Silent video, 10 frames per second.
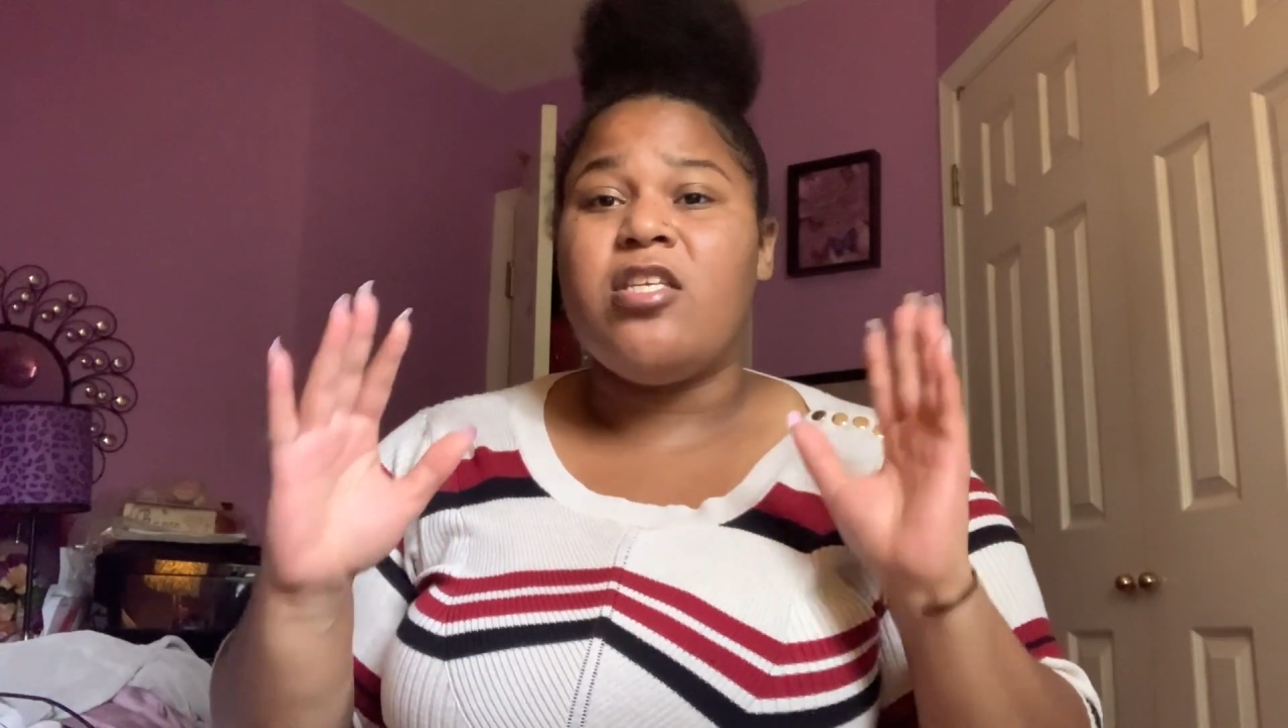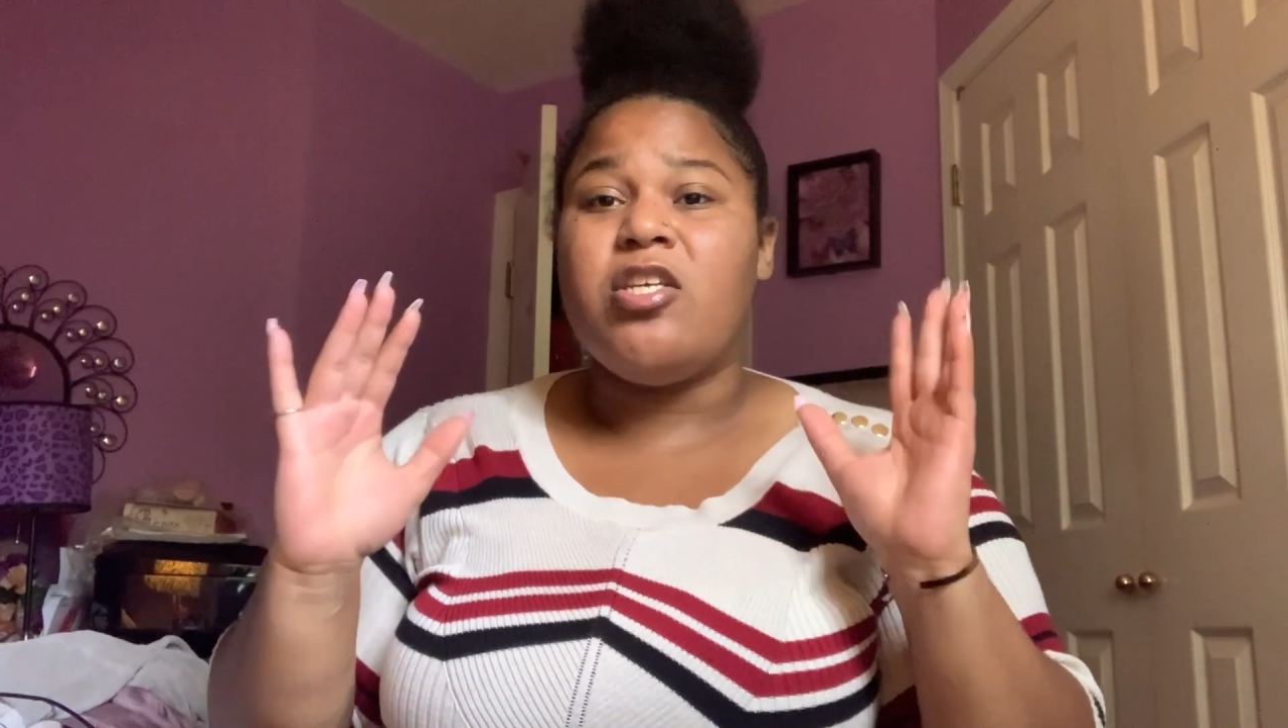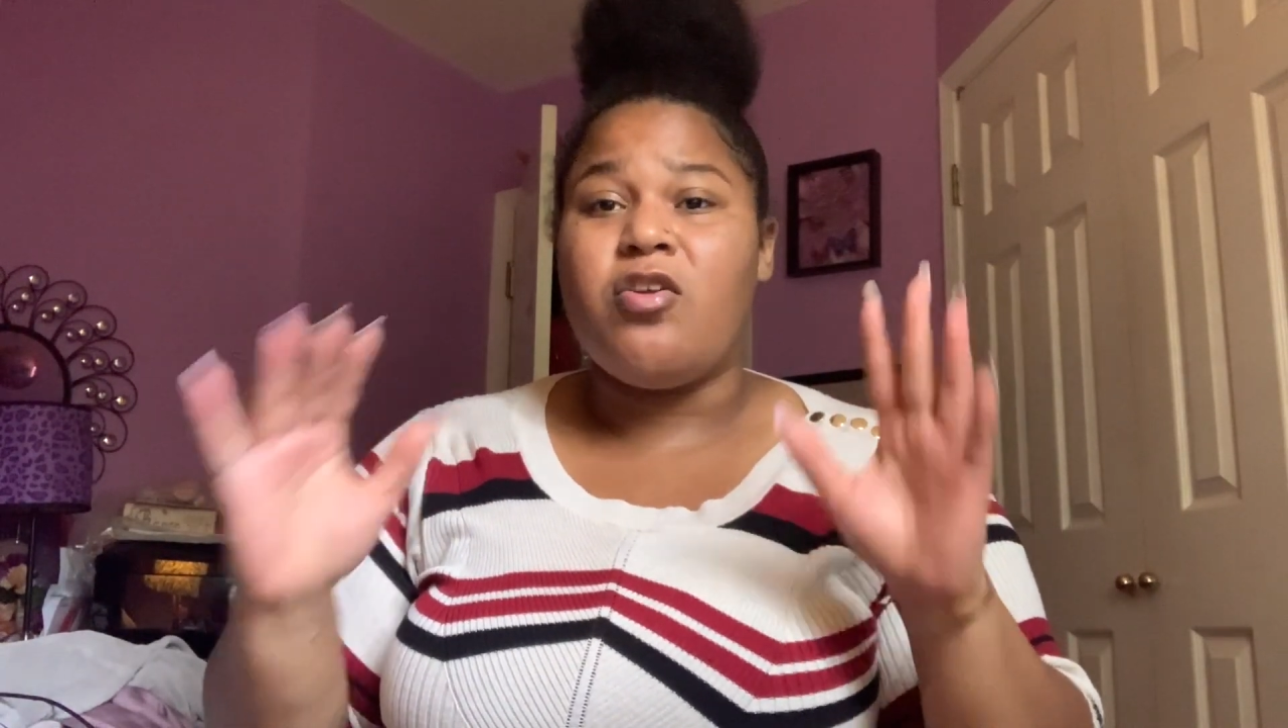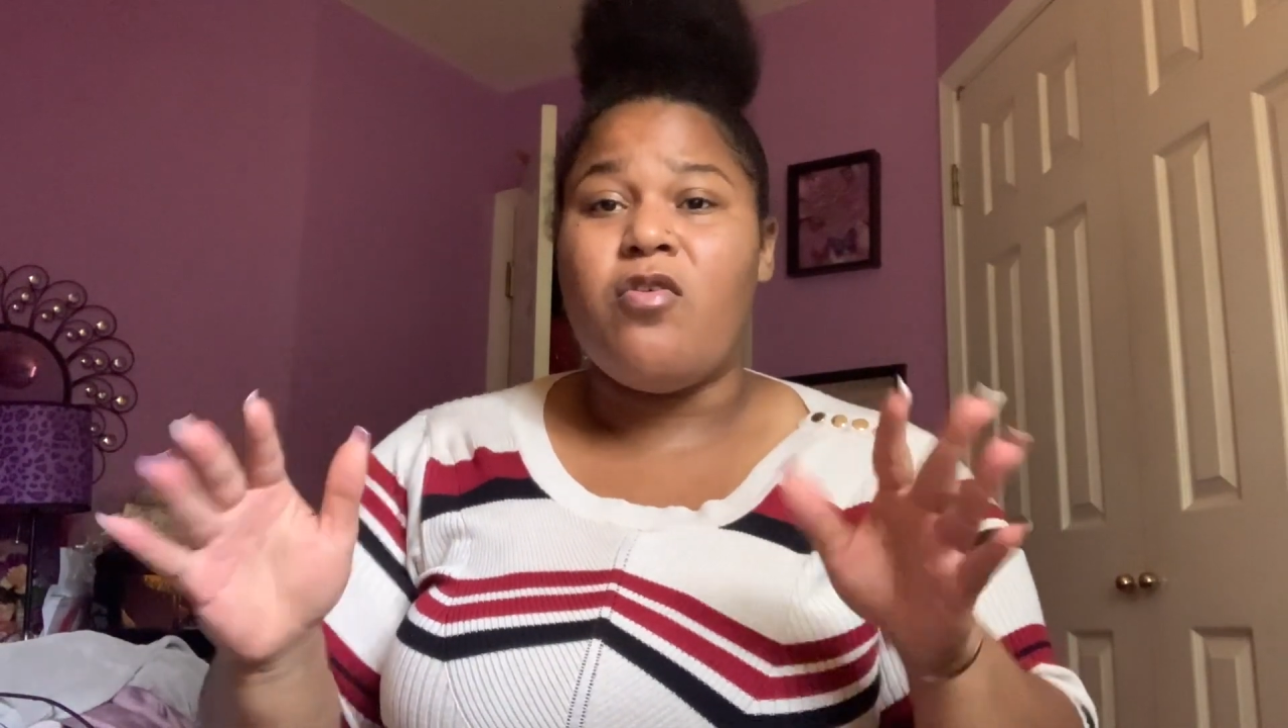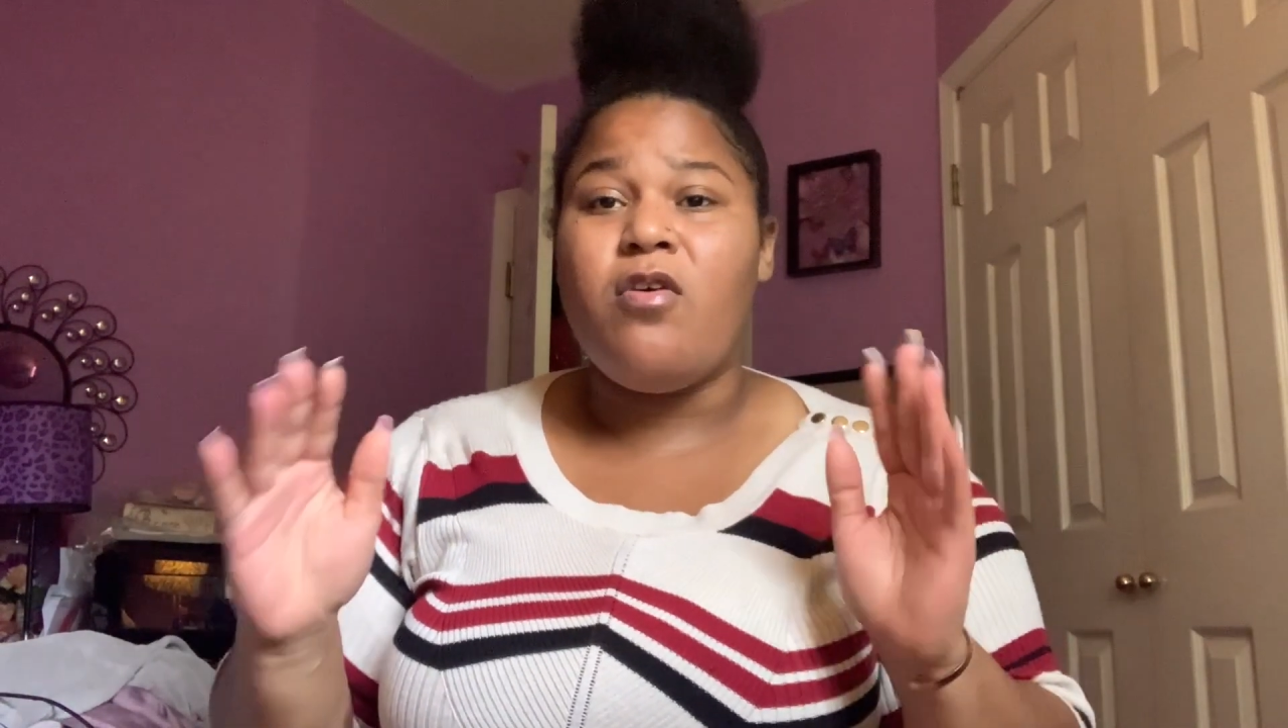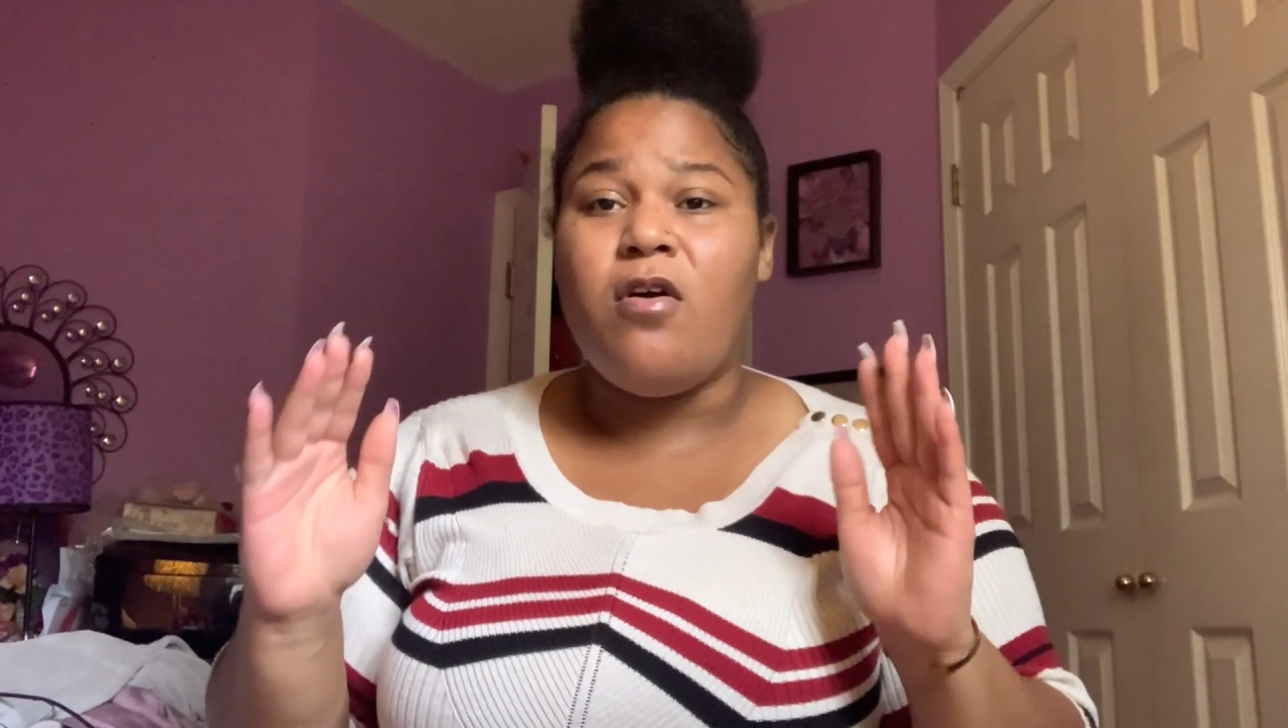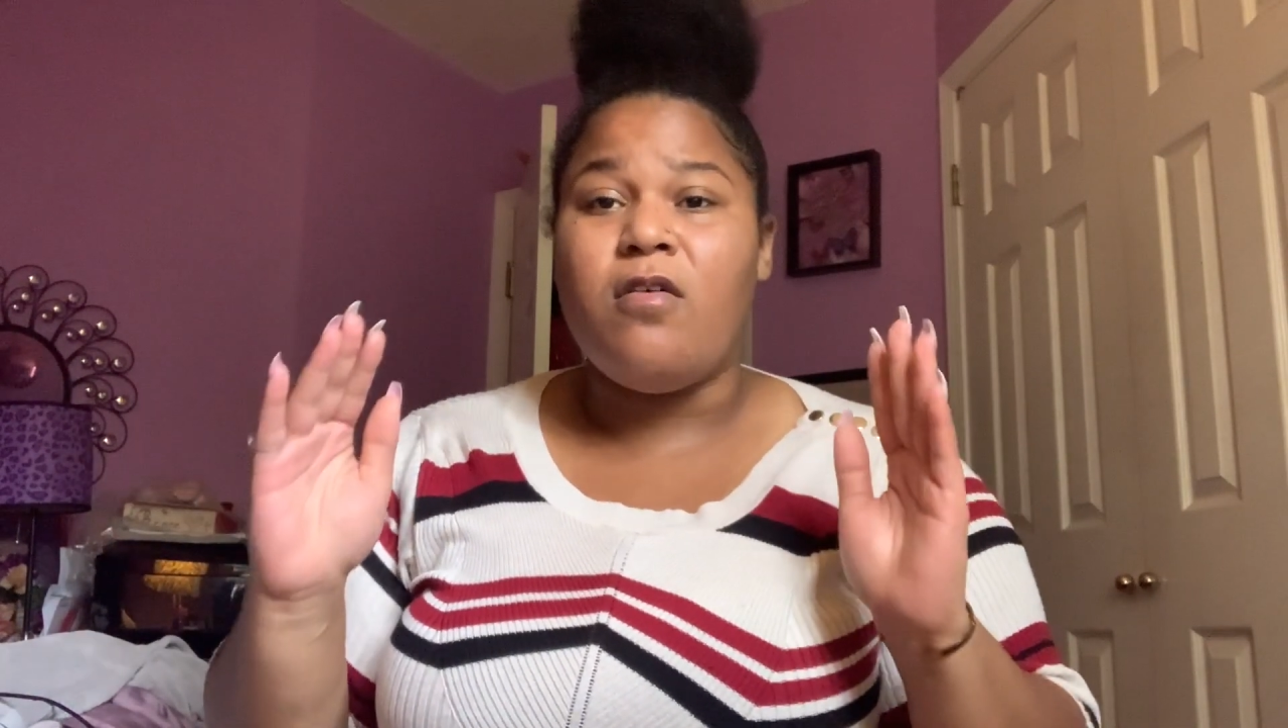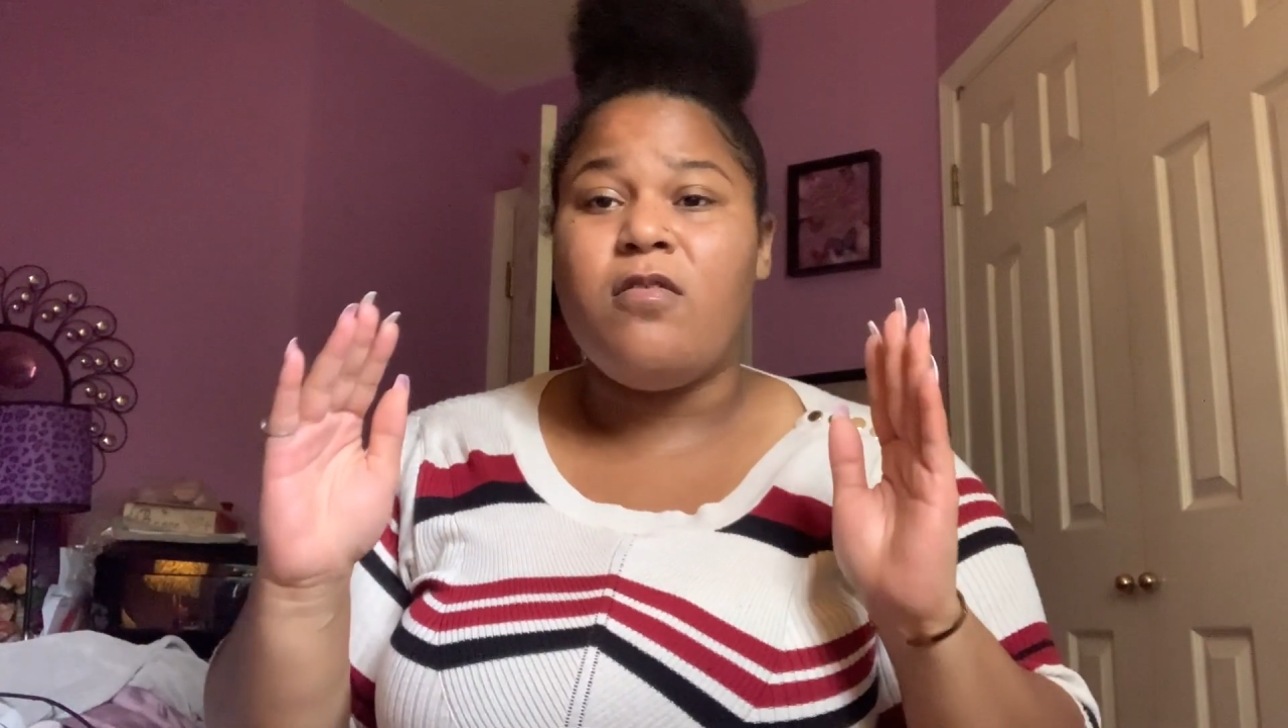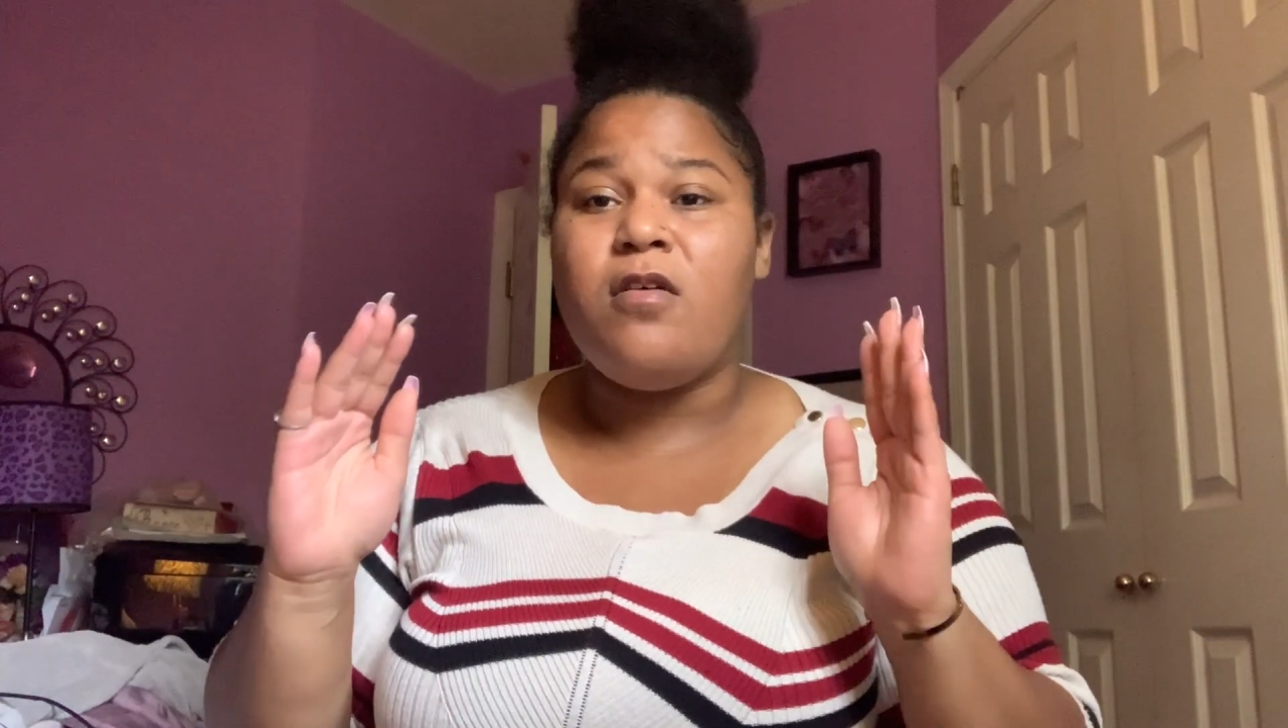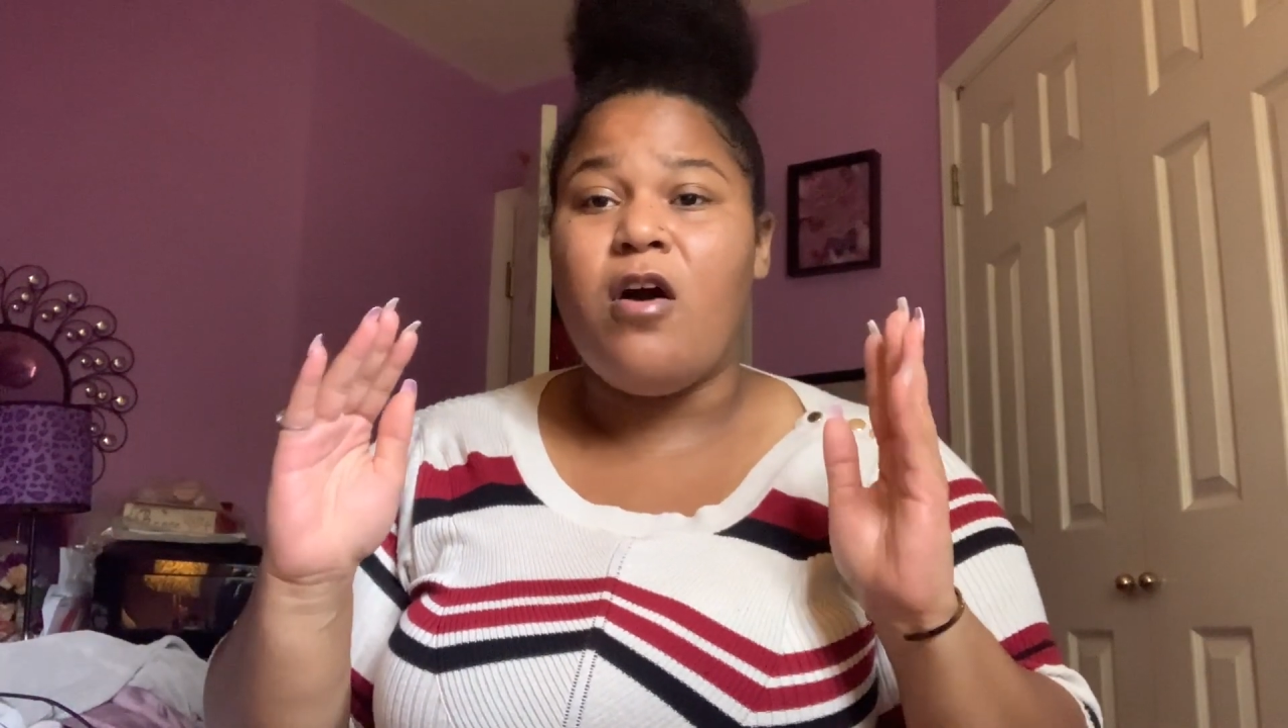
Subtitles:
general